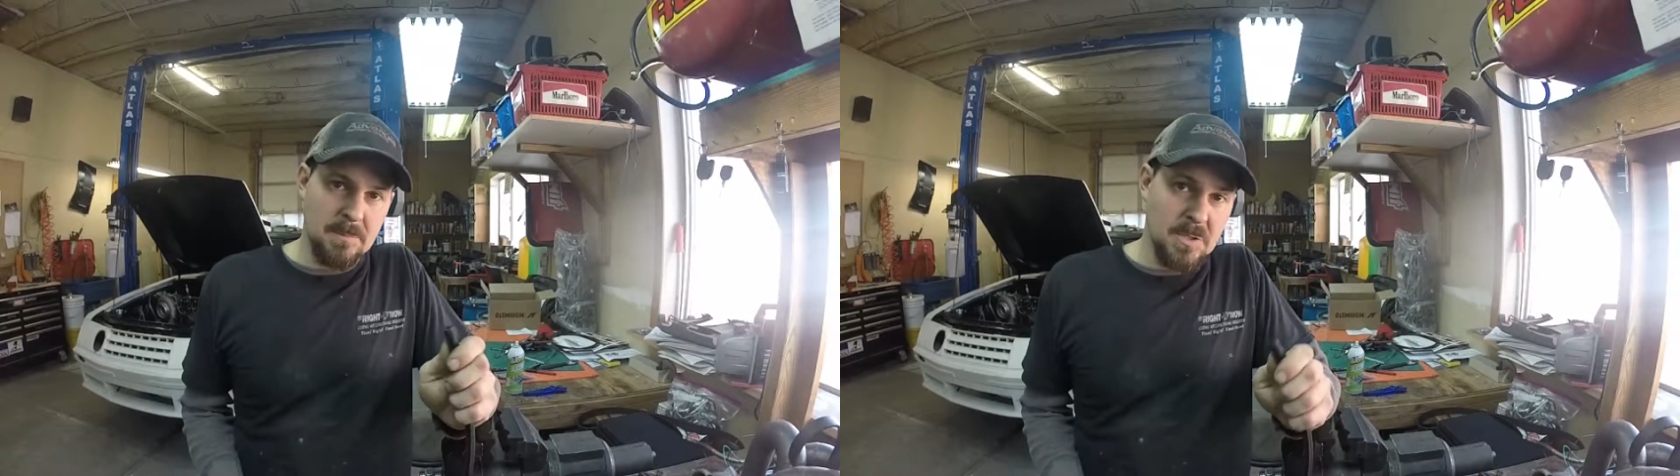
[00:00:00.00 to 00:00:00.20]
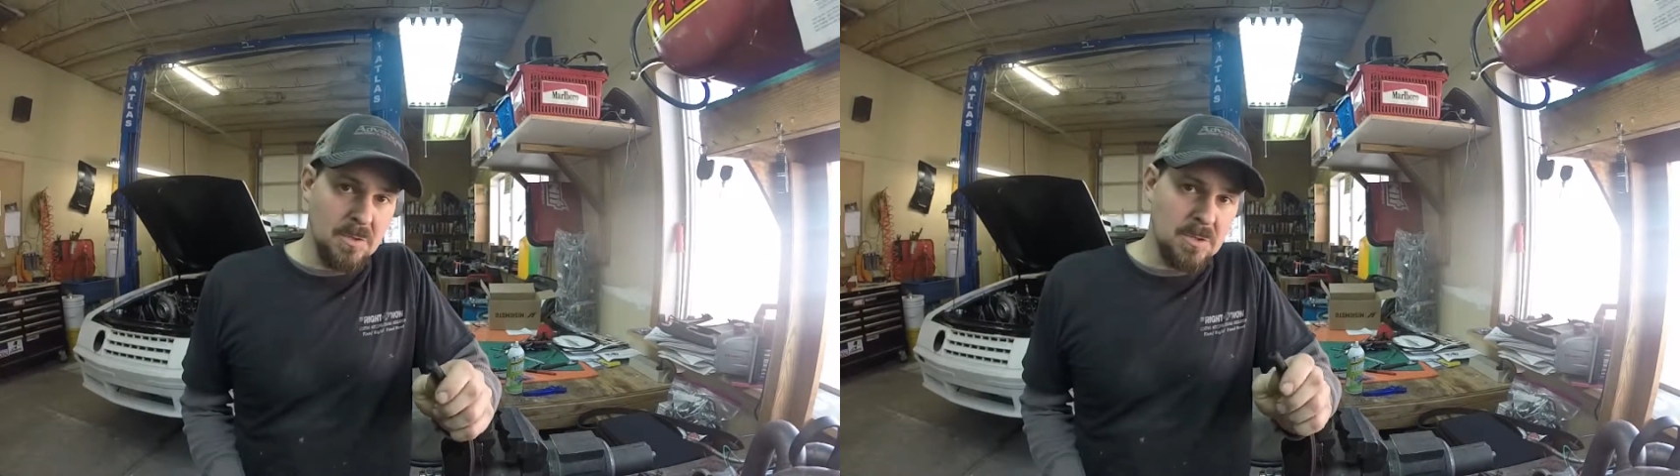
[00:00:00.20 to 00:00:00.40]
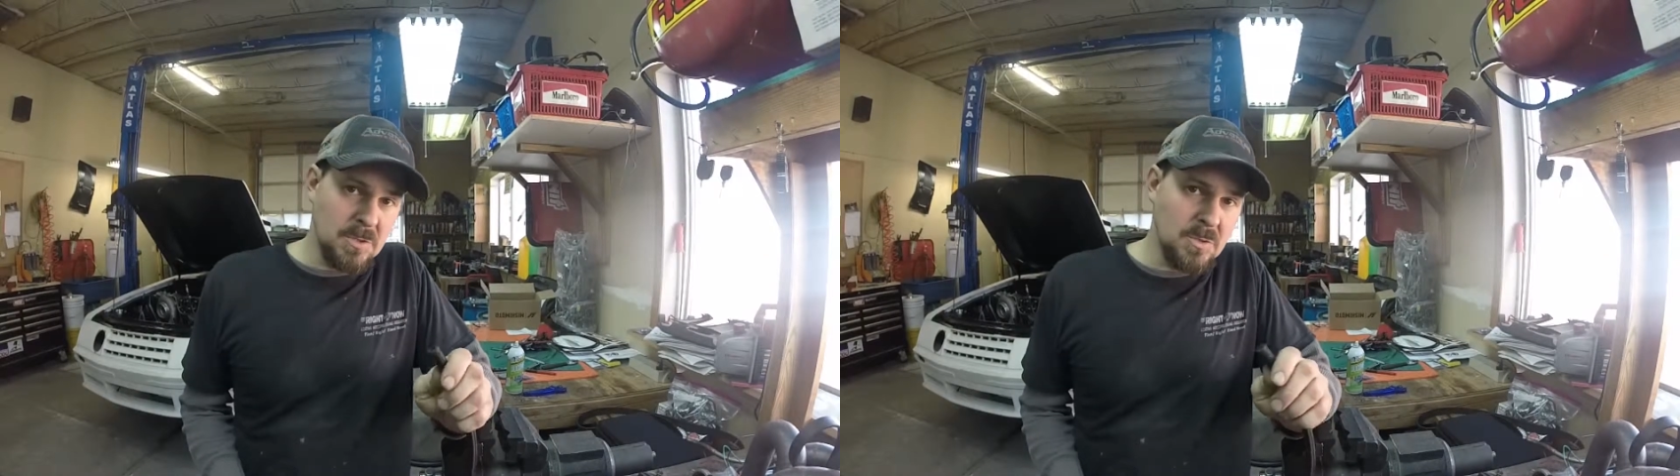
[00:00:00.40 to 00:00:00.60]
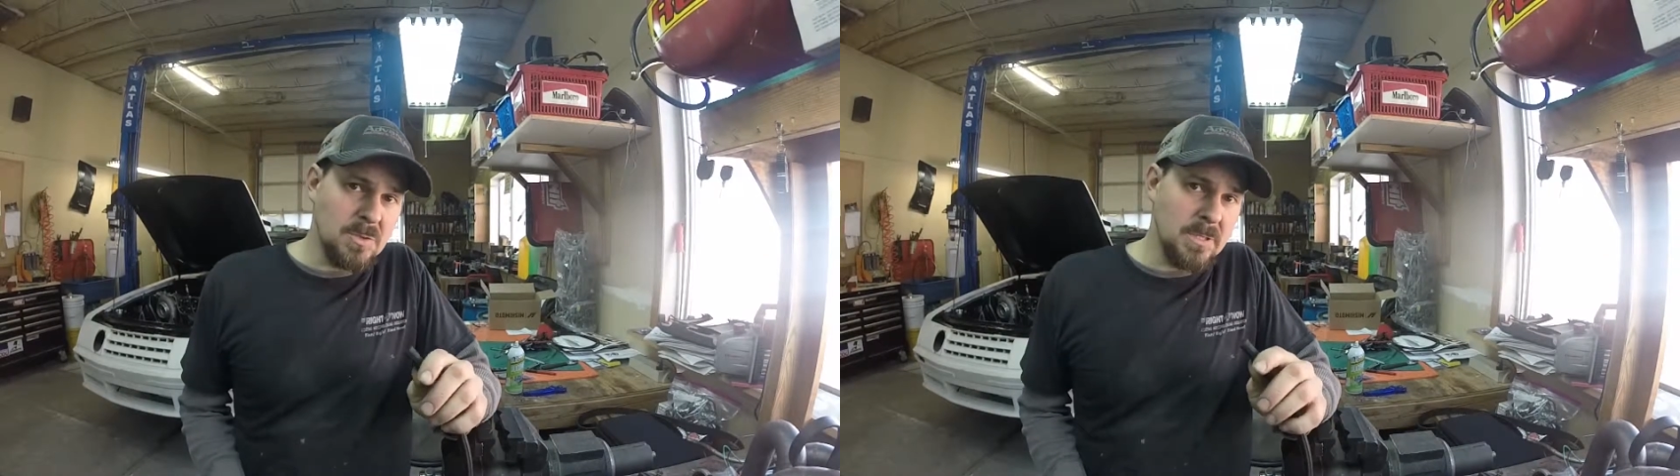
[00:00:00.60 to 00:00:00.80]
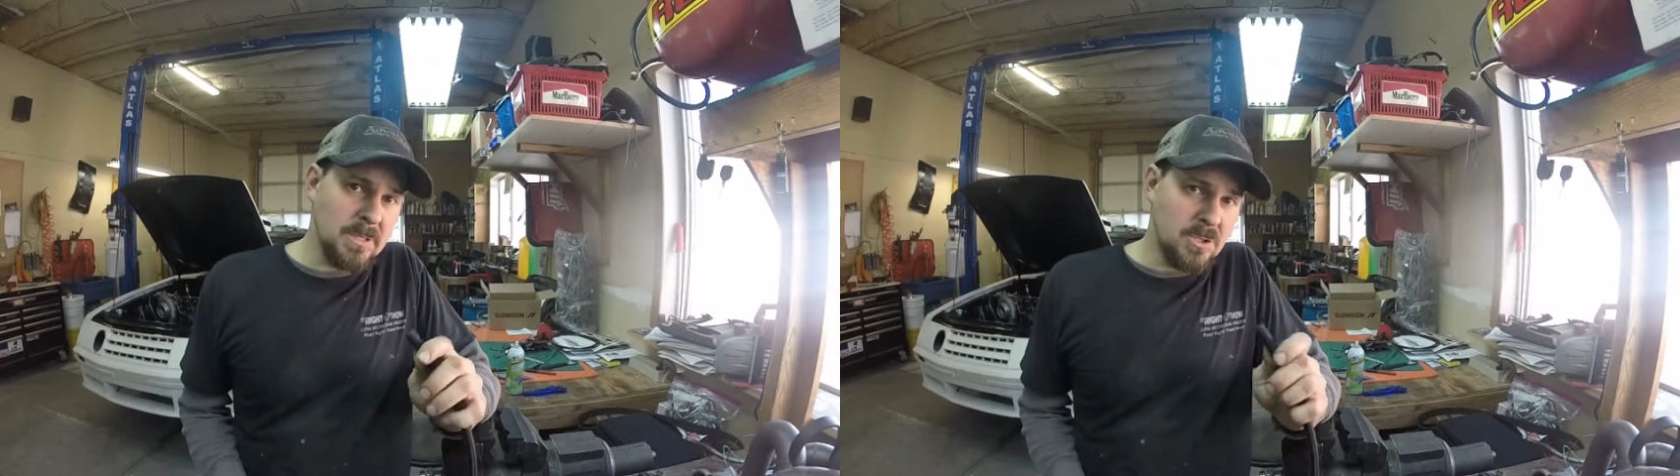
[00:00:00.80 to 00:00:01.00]
you can
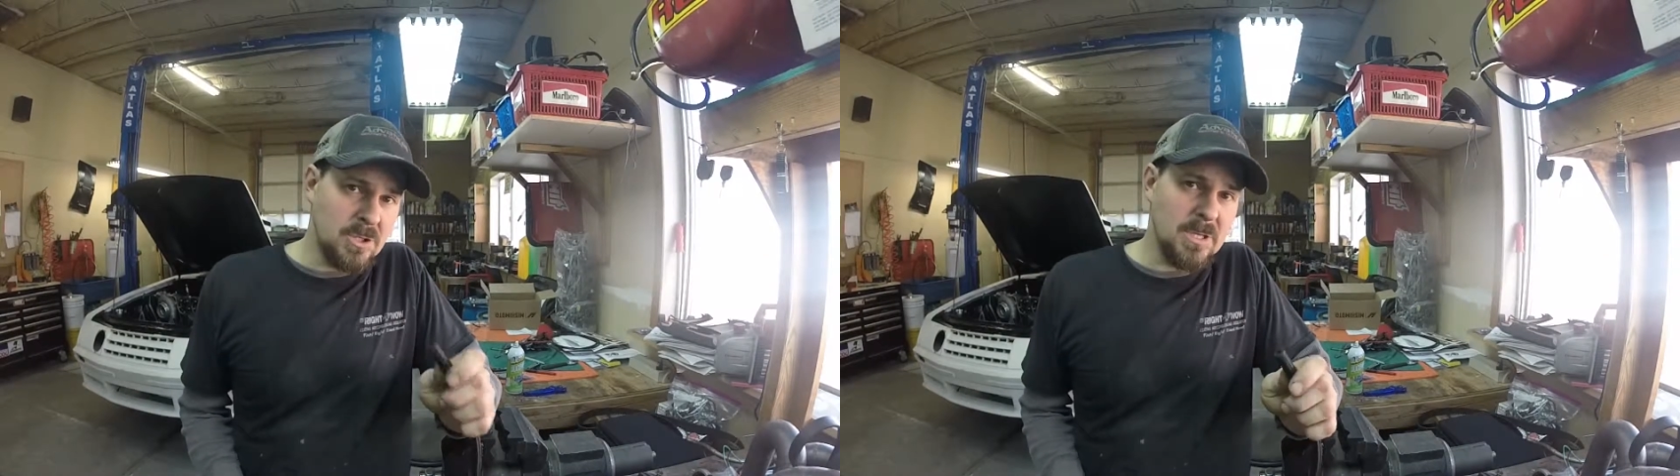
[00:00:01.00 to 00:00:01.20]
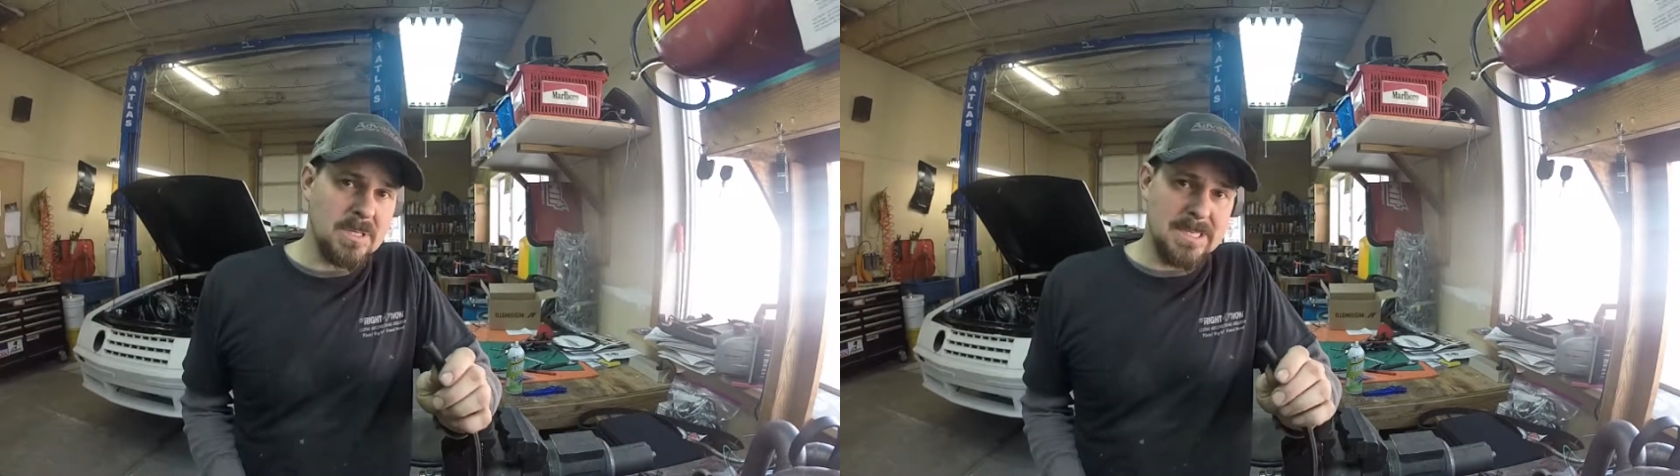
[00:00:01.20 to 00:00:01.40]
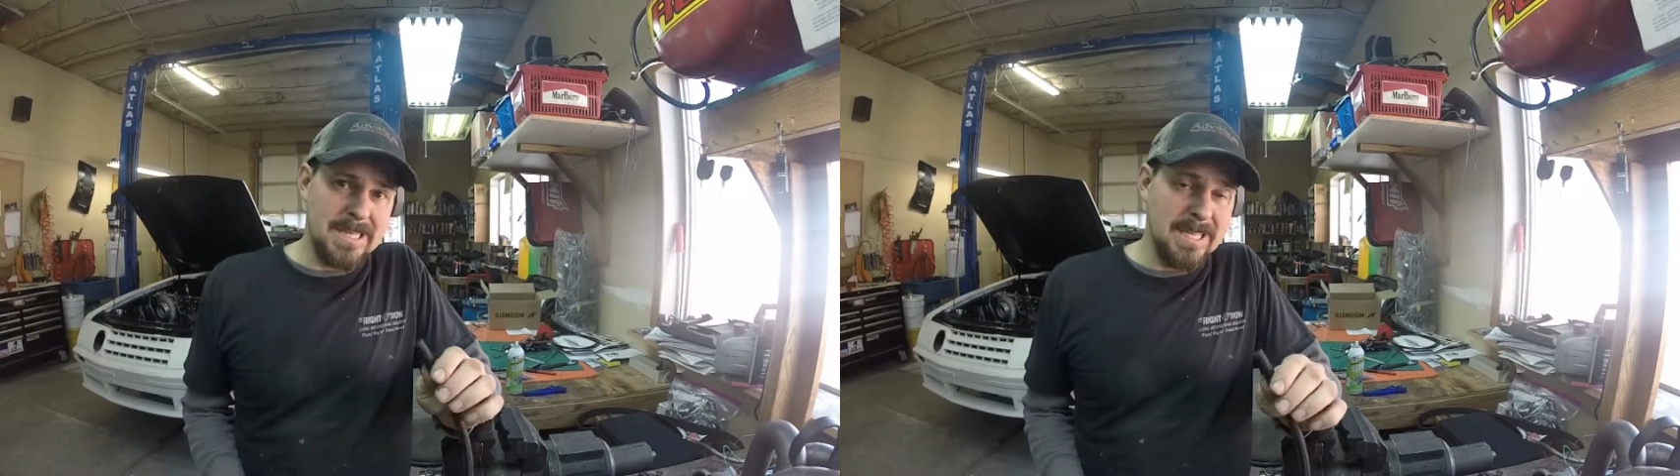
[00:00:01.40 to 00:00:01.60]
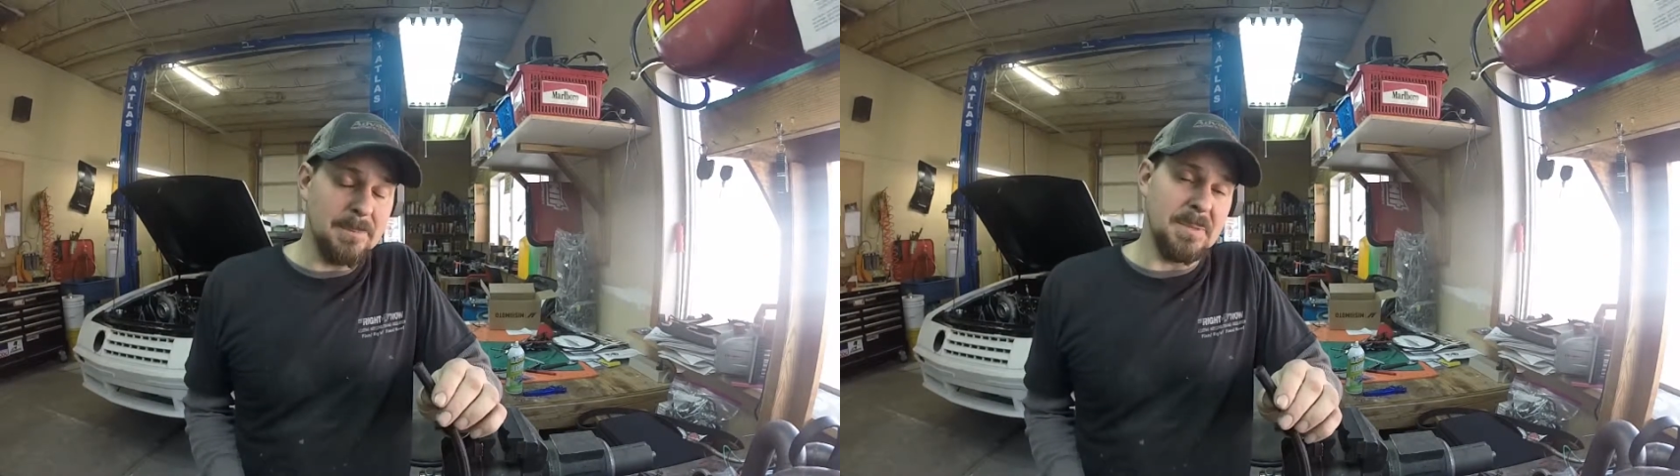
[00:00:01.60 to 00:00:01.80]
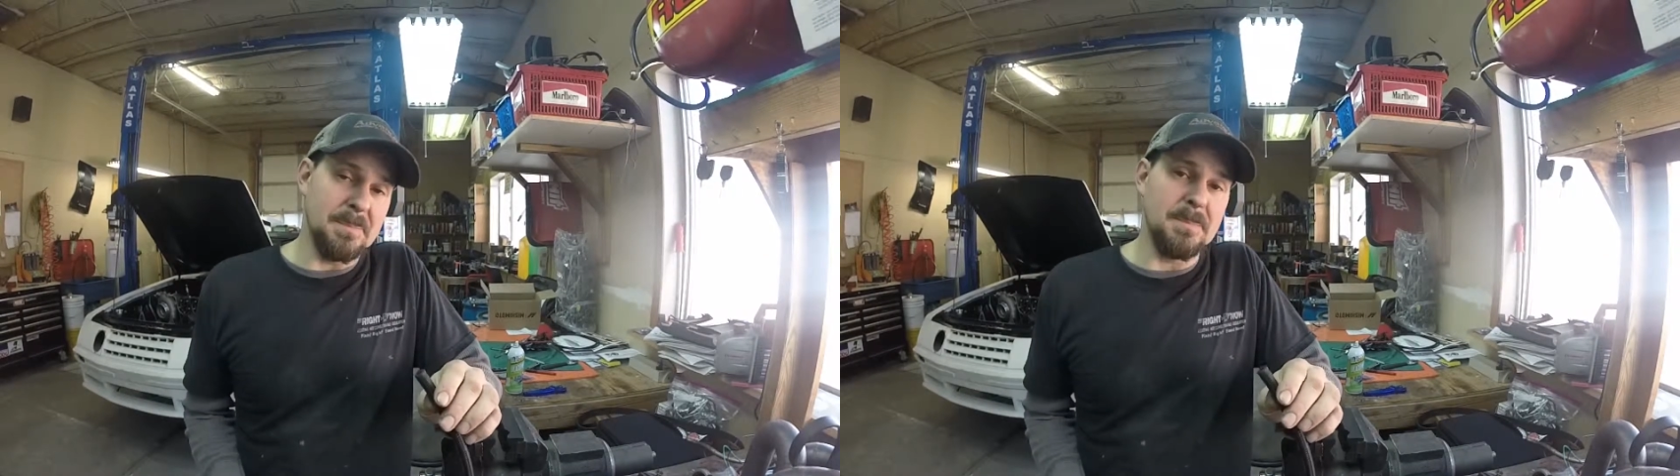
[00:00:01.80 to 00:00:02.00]
usually just
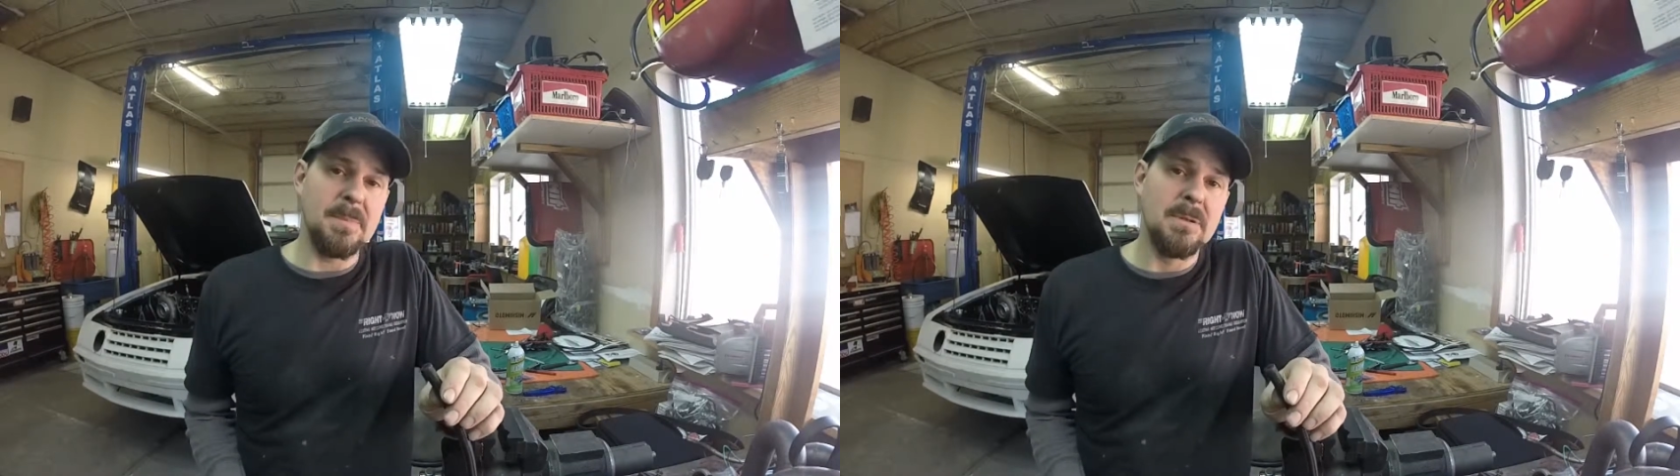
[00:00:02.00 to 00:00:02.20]
clip them.